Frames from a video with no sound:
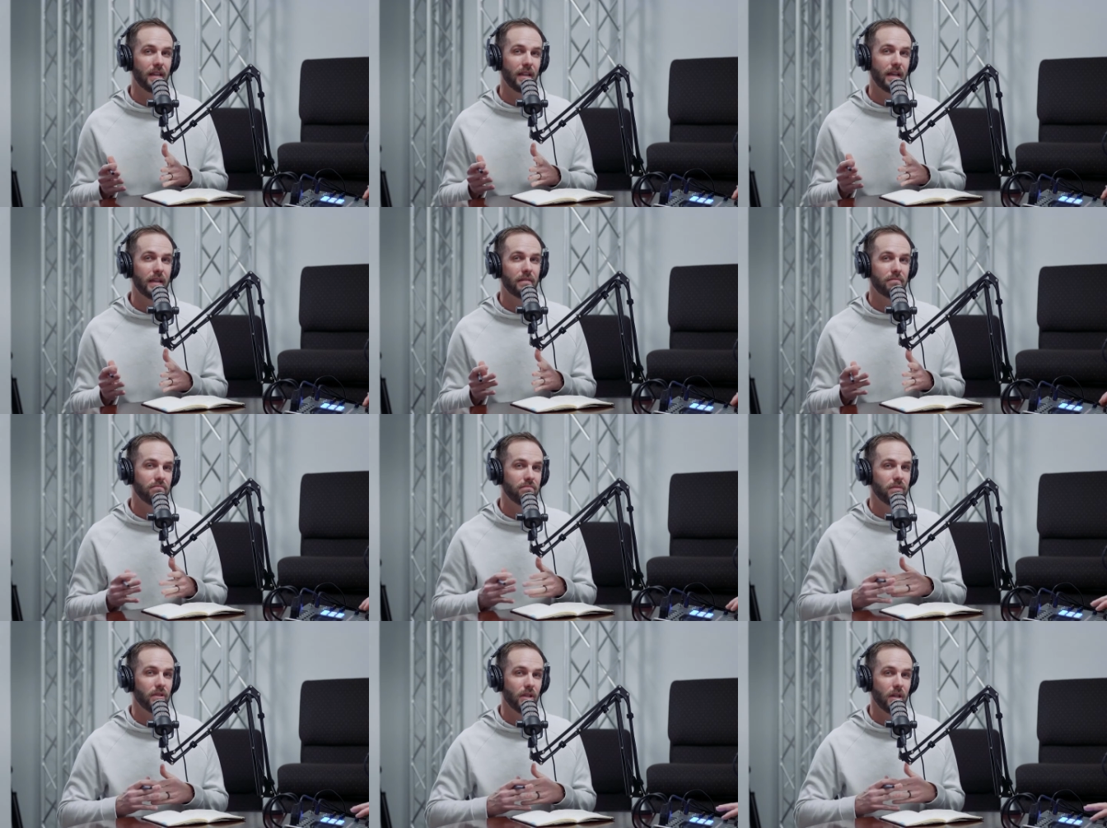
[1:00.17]
like
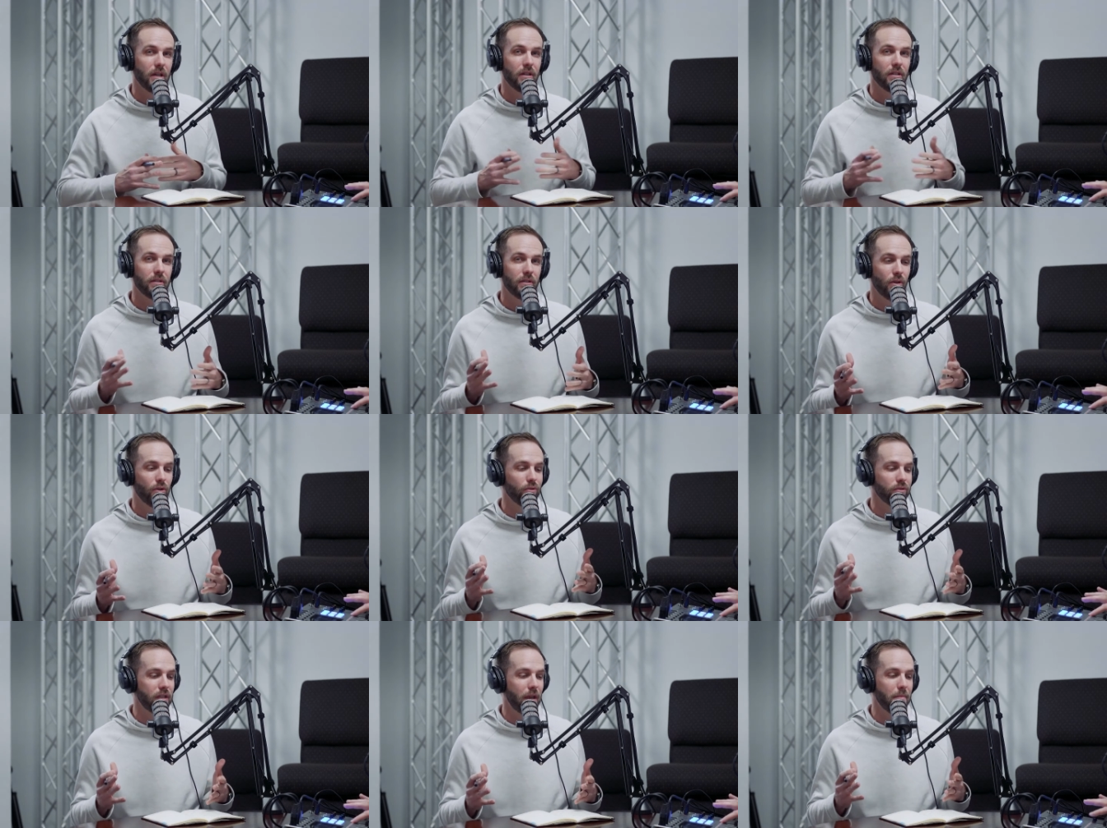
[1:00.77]
the the
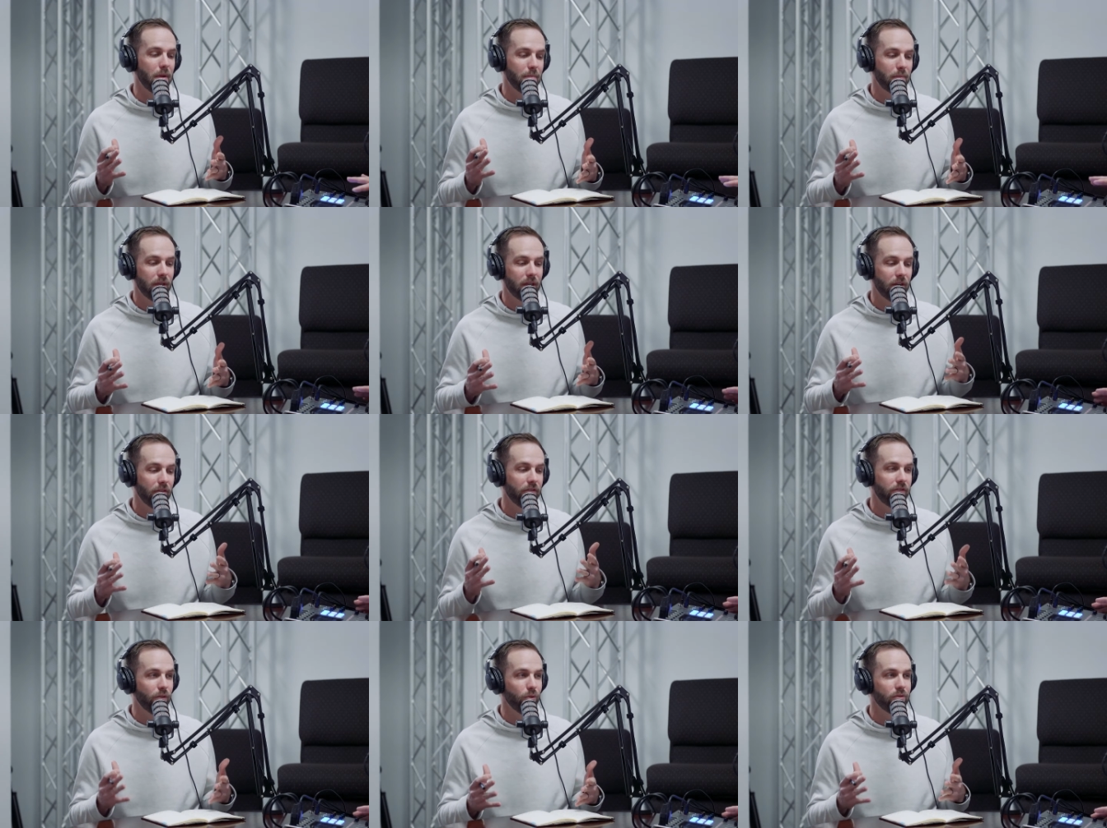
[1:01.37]
whole time I've been
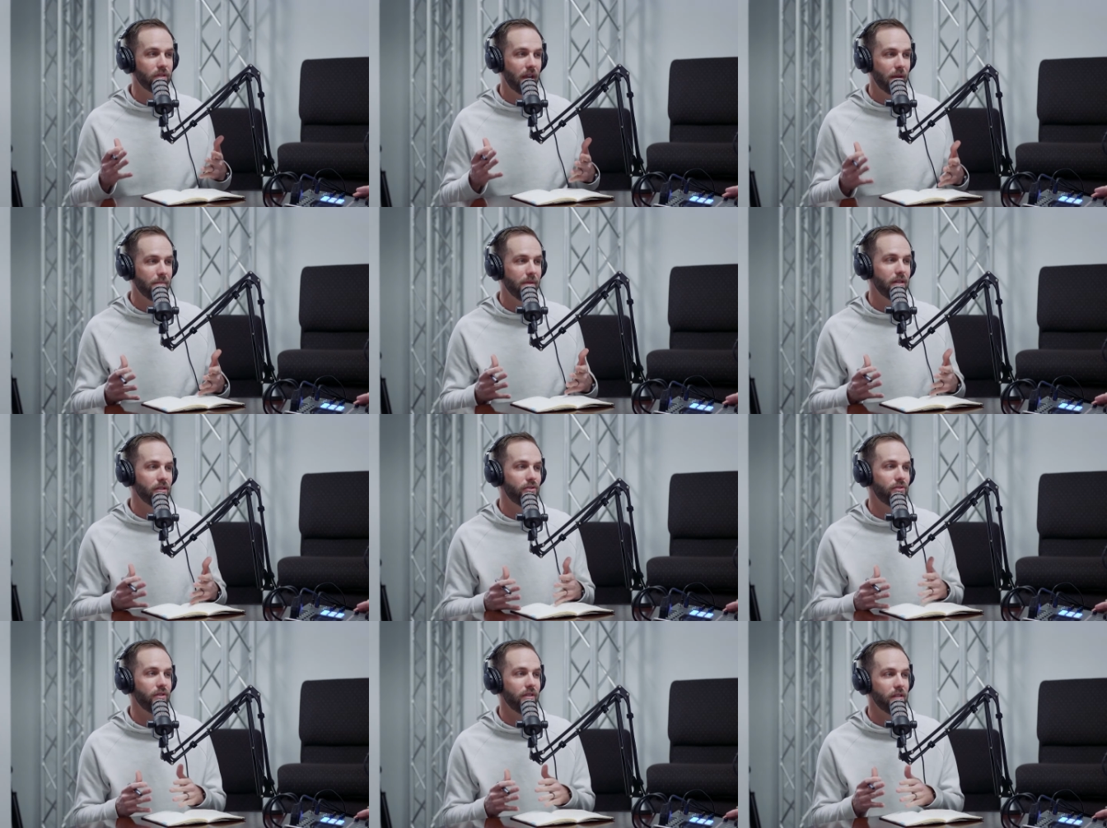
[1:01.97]
in full time
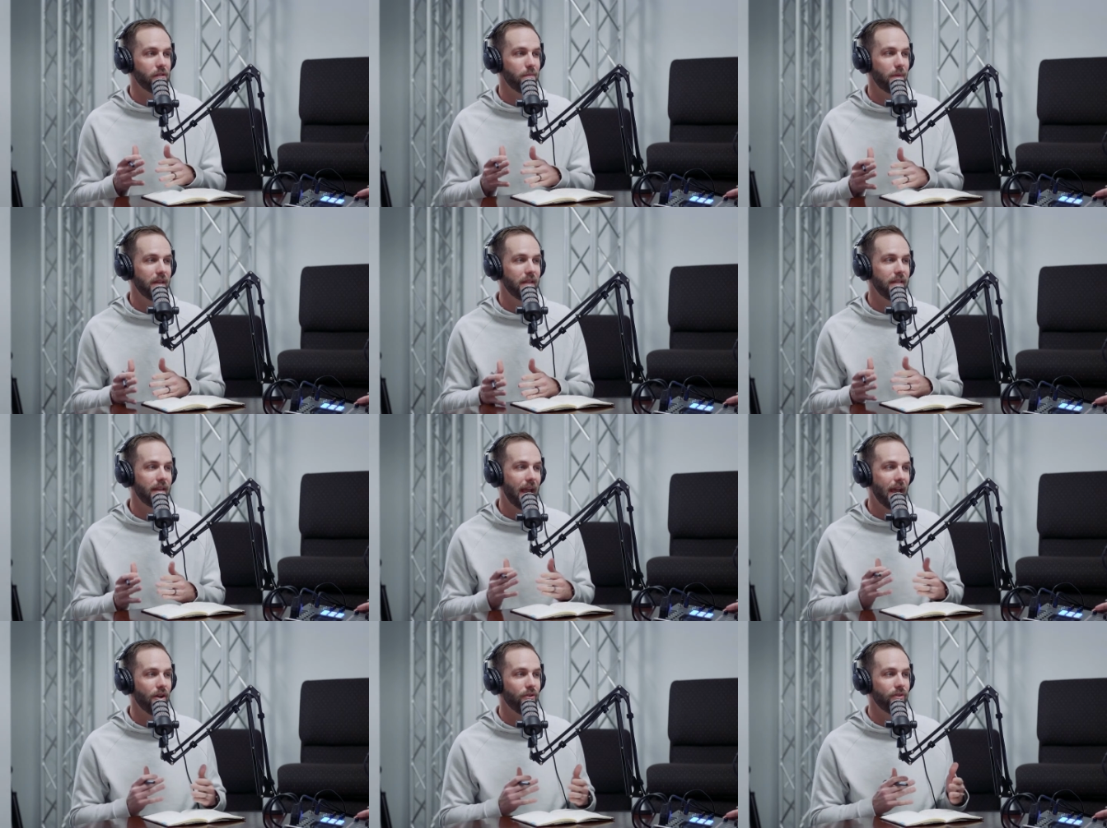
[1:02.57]
ministry has been
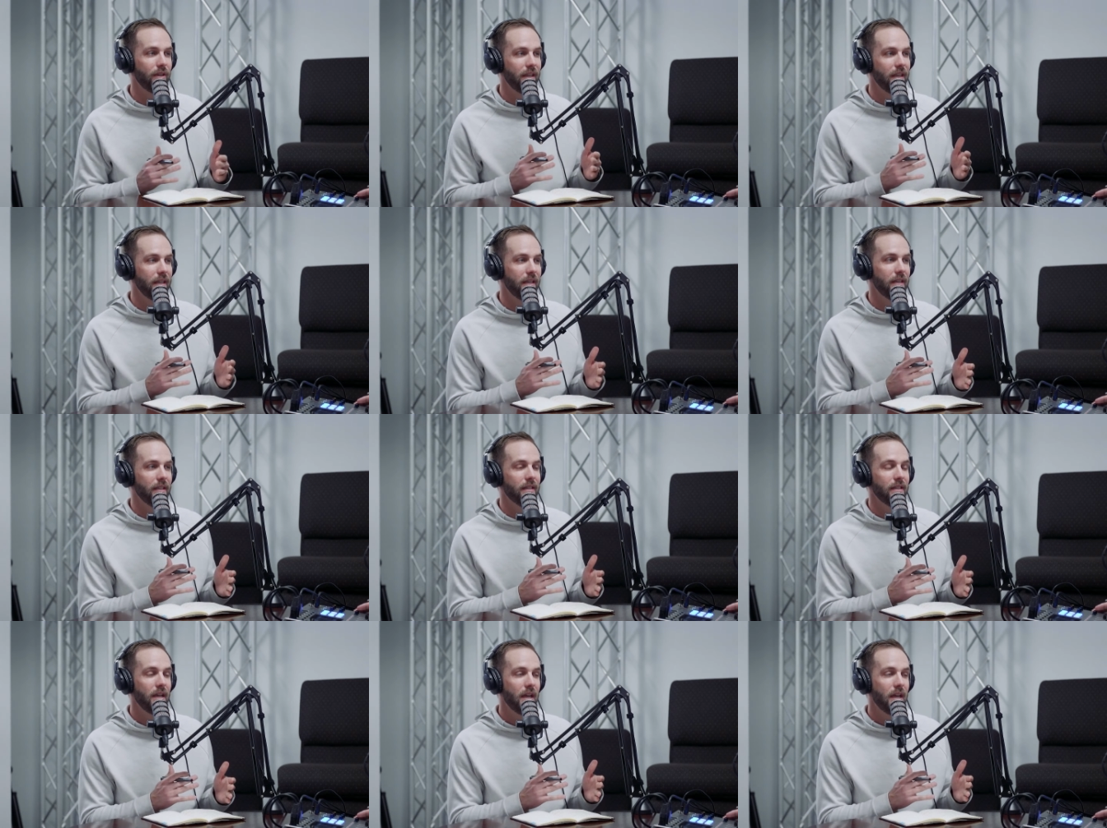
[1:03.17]
down in